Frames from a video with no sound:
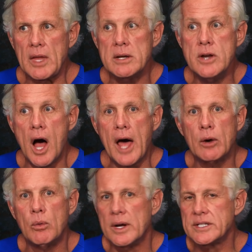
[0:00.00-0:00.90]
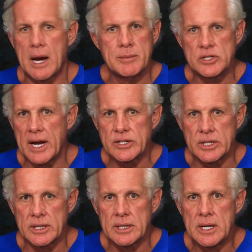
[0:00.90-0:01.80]
not a one-time
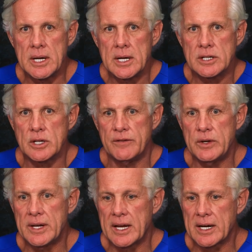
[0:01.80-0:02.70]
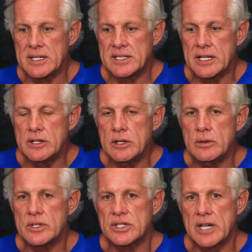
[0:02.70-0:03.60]
injection. So if you get
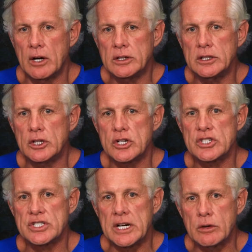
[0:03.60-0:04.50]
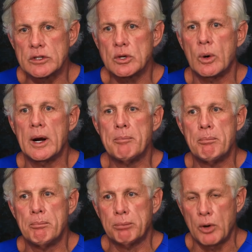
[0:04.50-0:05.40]
continued cellular secretory
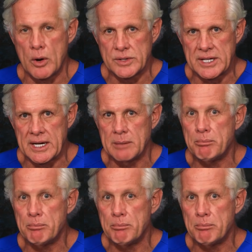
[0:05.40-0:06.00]
protein,